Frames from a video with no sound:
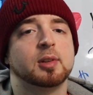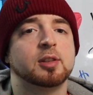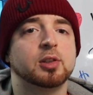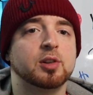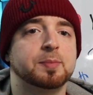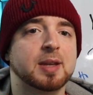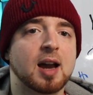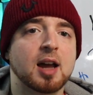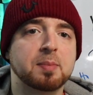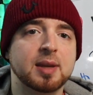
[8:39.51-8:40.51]
So is
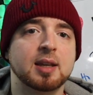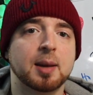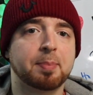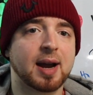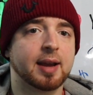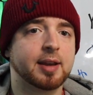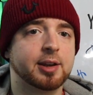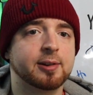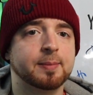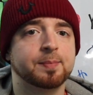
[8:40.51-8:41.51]
Beyond Meat a buy
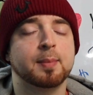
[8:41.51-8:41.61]
here?